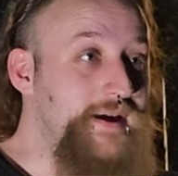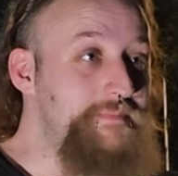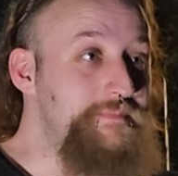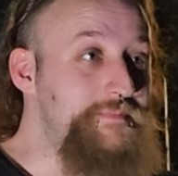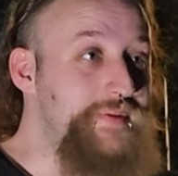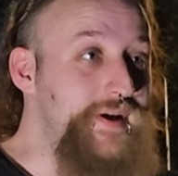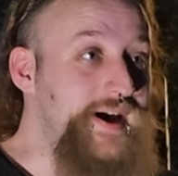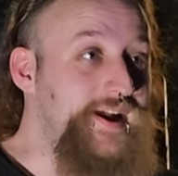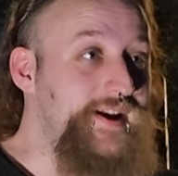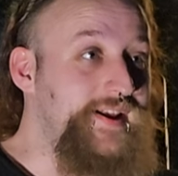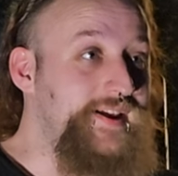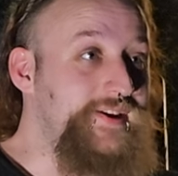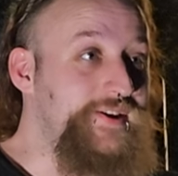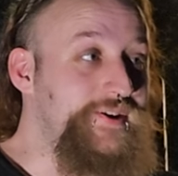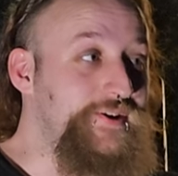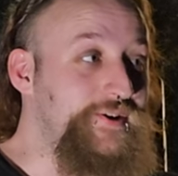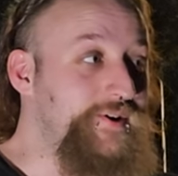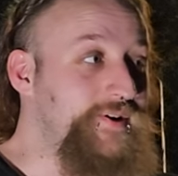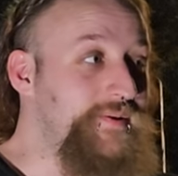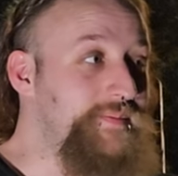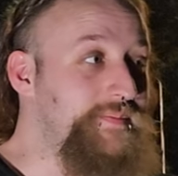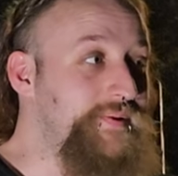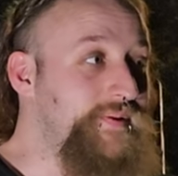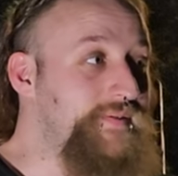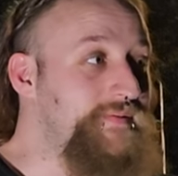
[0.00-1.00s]
body
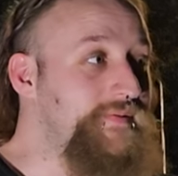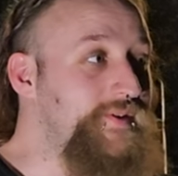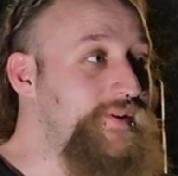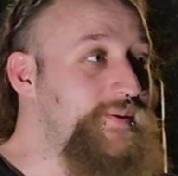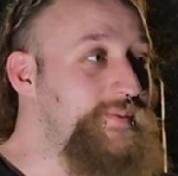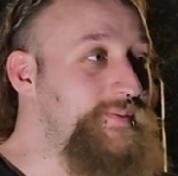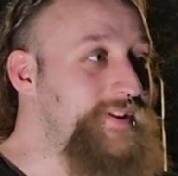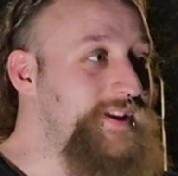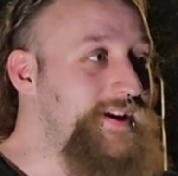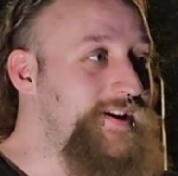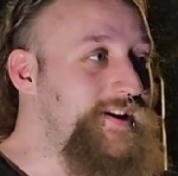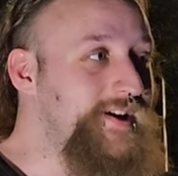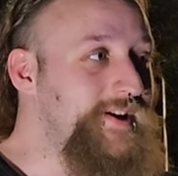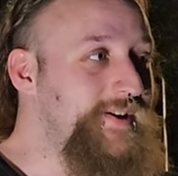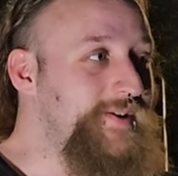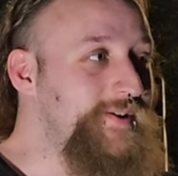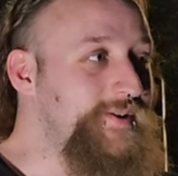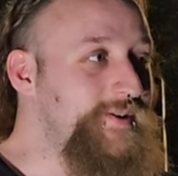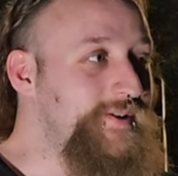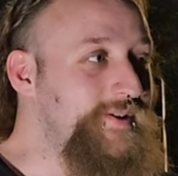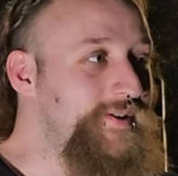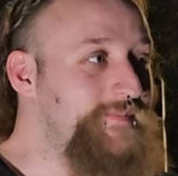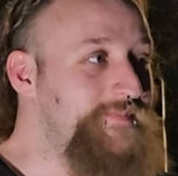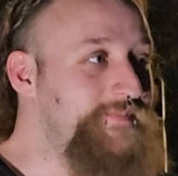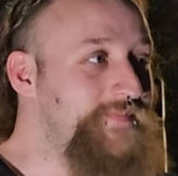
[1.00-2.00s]
couldn't perform without
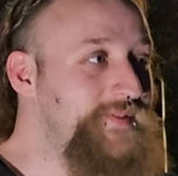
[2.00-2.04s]
alcohol